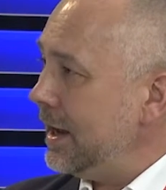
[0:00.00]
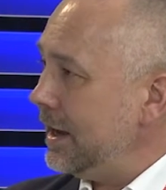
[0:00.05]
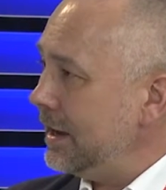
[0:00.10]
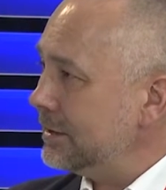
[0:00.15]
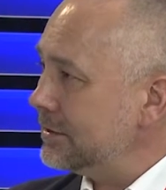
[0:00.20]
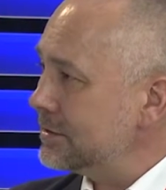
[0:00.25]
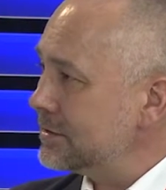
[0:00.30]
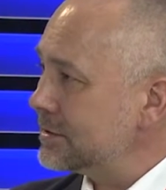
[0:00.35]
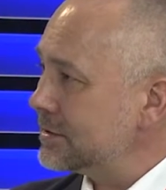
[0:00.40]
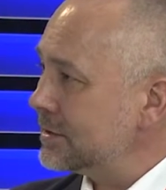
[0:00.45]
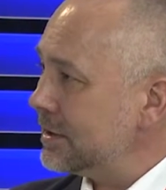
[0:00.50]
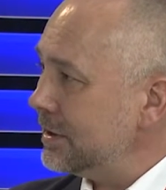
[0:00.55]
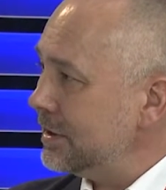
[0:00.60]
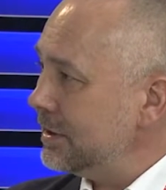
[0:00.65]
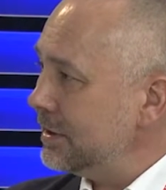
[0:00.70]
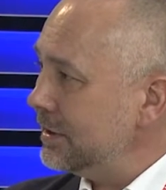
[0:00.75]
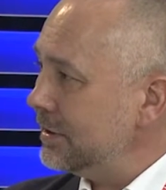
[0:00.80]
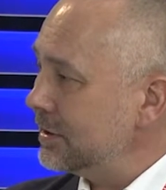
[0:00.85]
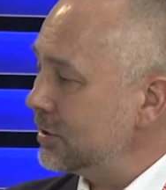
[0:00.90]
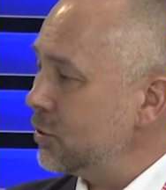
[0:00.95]
And
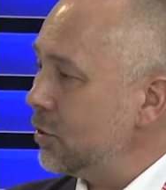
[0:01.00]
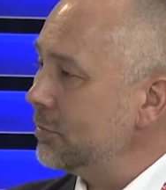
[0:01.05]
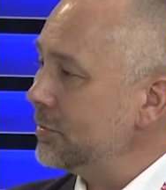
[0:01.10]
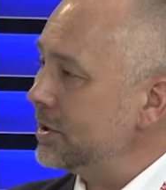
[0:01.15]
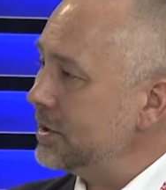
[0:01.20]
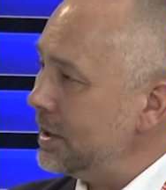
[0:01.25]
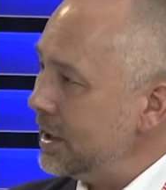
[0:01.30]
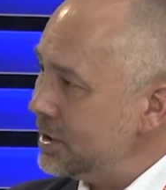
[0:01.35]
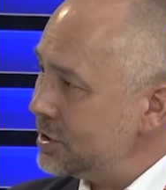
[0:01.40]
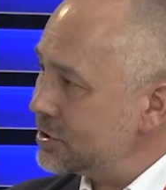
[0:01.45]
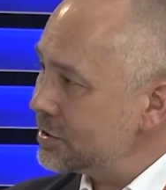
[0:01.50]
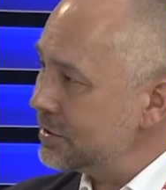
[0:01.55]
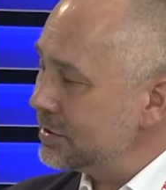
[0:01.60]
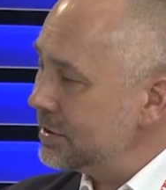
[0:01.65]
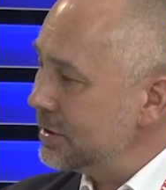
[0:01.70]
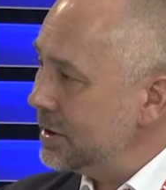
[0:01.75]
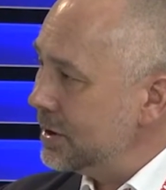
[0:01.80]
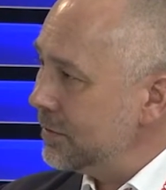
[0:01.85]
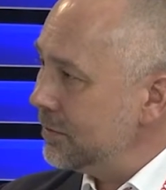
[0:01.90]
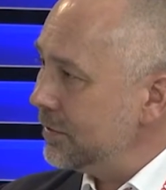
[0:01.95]
the
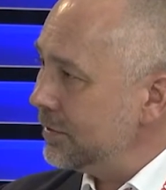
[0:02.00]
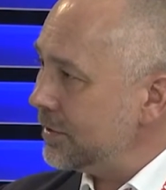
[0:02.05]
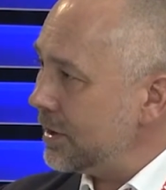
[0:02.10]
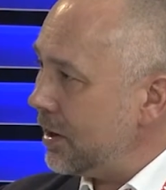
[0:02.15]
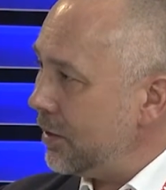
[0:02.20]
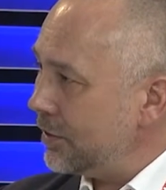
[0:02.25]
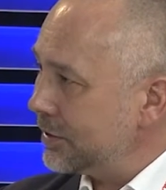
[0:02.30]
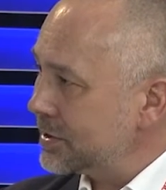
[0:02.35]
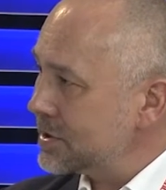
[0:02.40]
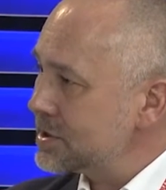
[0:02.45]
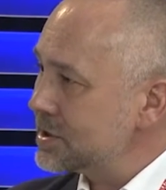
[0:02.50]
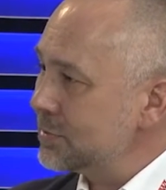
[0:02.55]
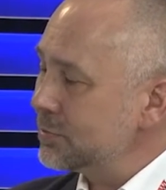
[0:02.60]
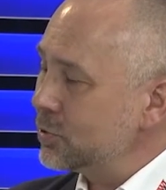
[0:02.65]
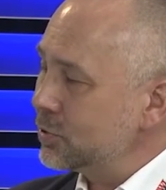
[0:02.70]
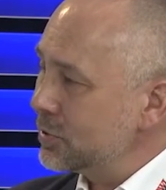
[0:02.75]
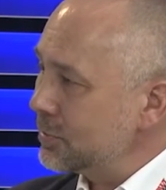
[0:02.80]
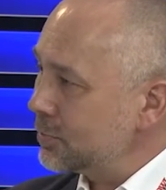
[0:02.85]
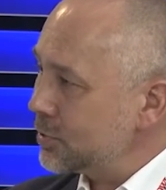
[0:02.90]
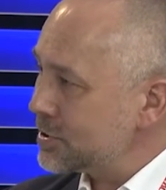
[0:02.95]
combination with our
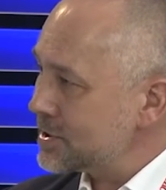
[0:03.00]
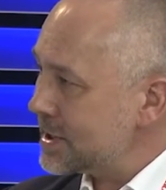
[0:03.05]
distributed